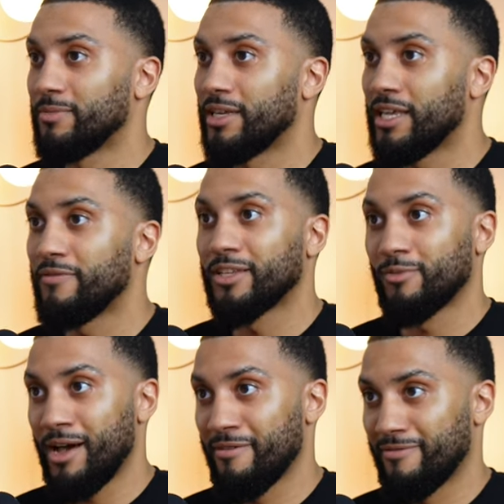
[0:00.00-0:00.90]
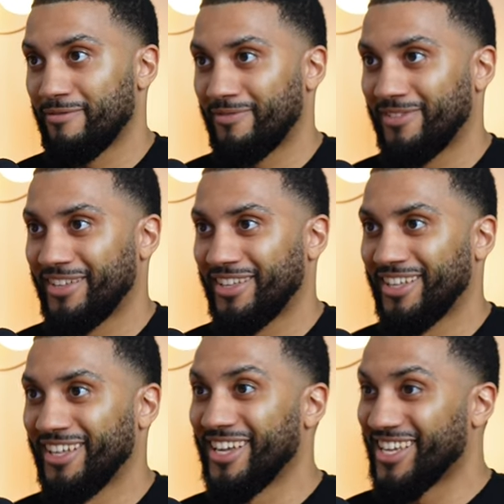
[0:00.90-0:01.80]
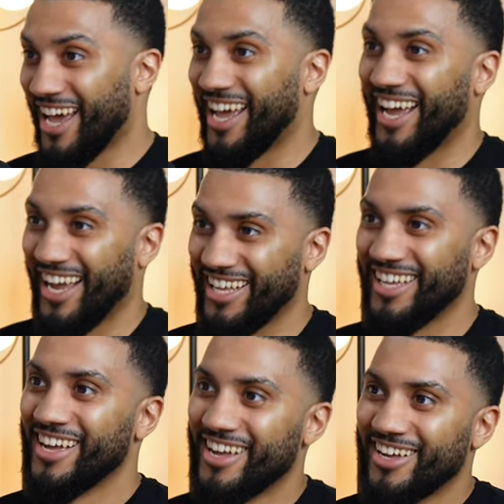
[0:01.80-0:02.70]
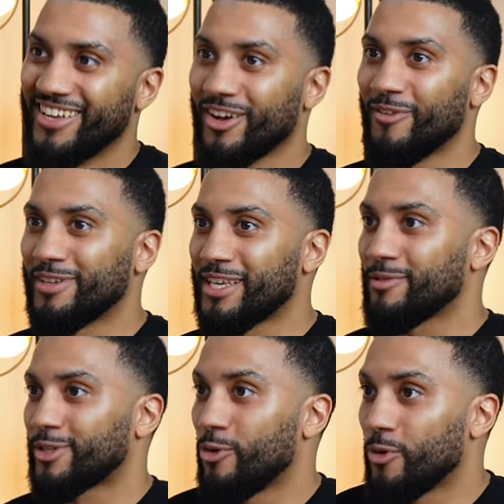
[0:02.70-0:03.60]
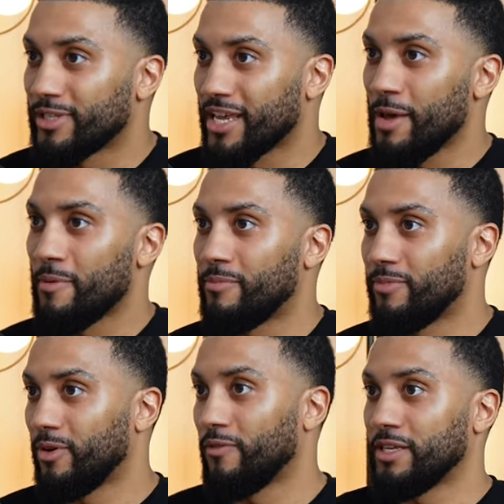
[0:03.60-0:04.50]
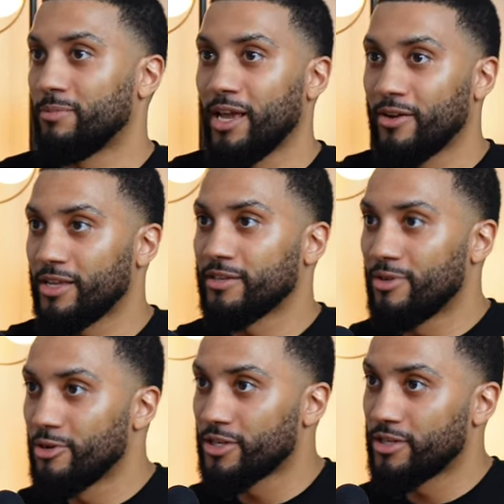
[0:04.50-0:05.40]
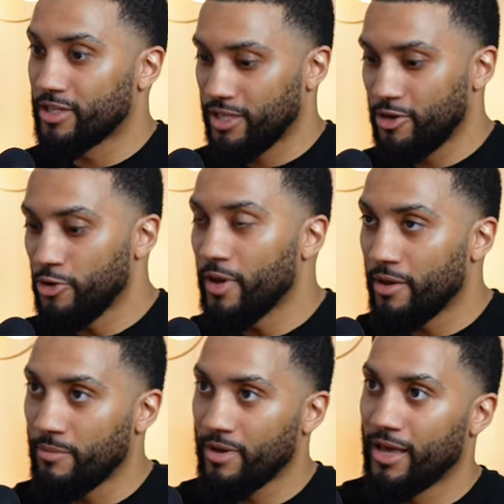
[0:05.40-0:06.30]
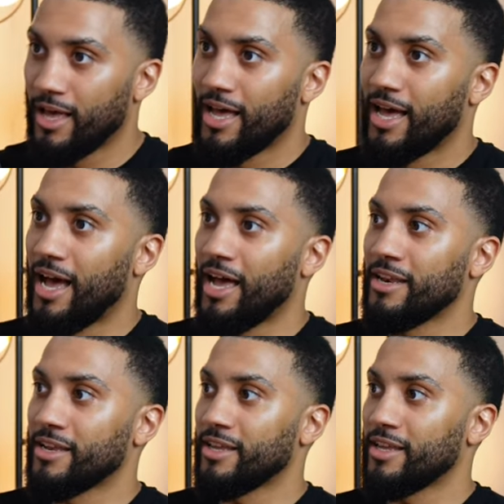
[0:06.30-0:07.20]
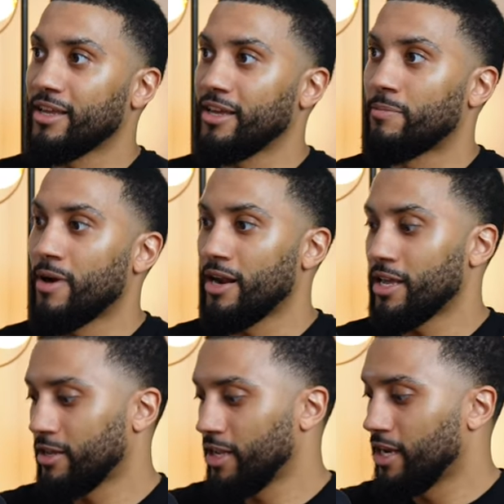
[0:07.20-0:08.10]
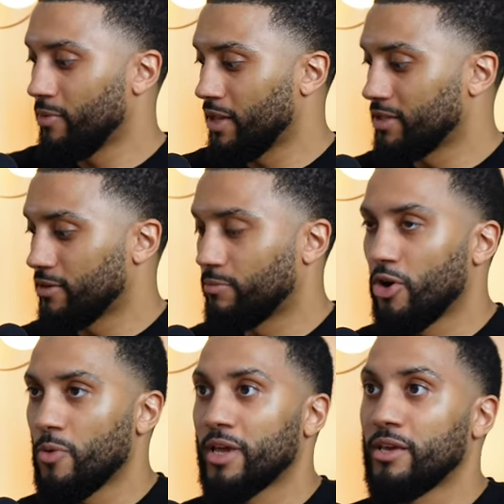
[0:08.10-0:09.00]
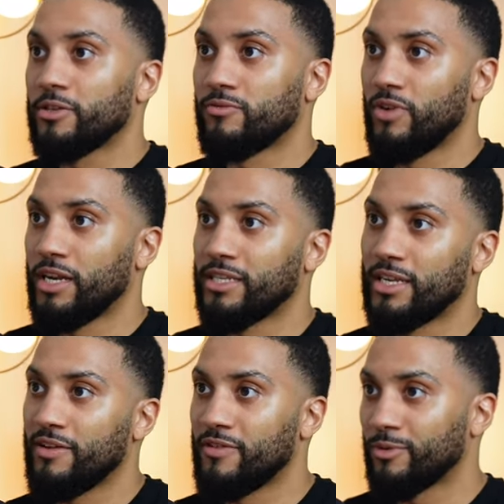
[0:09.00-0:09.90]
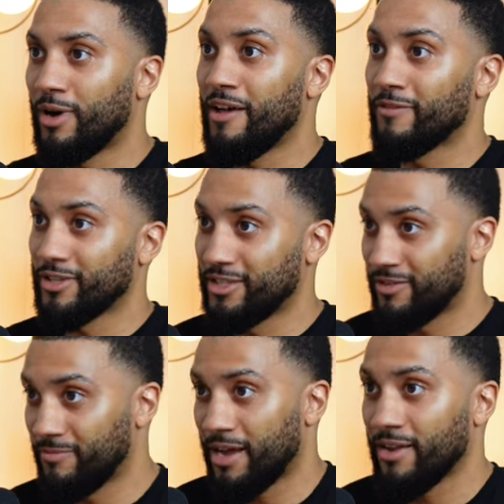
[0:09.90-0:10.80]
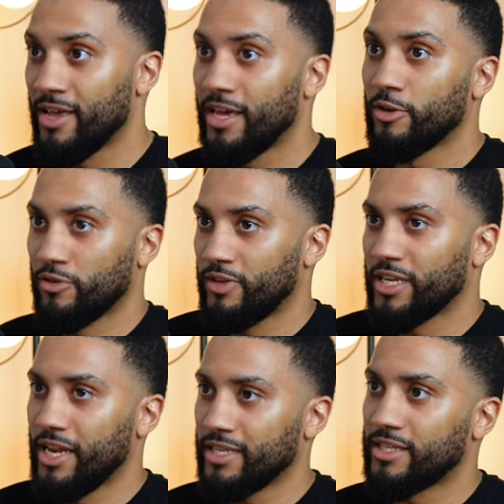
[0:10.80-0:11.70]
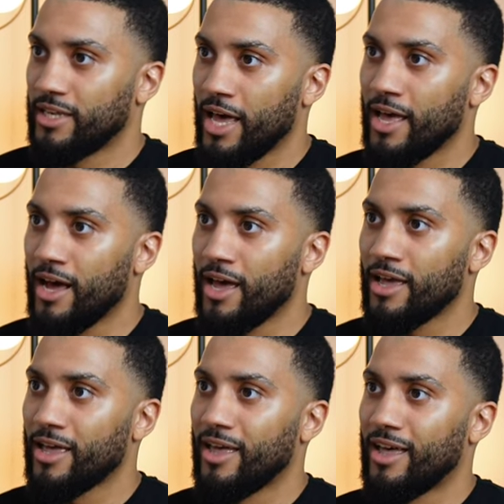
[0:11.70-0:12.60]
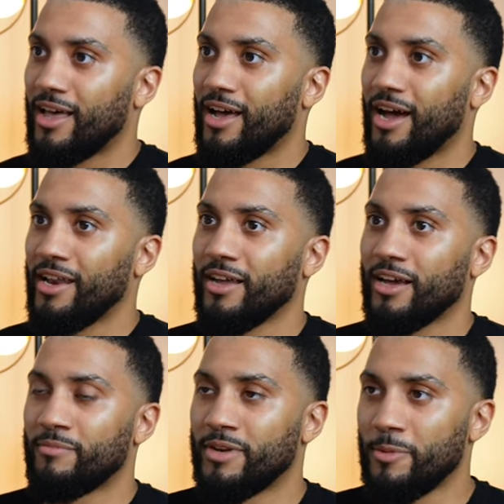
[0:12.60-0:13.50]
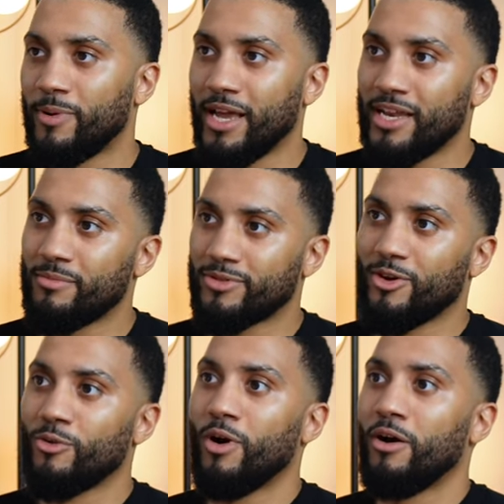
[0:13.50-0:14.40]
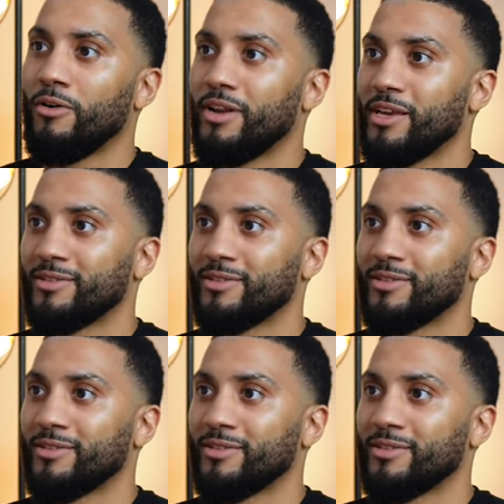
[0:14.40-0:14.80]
to leave his wife. Shit. So obviously it was talking to him and obviously playing on his emotions because it knew him. And apparently it nearly went to a point where he was ready to leave his wife because of the amount. He was obviously connected to the AI. And it had manipulated him so well that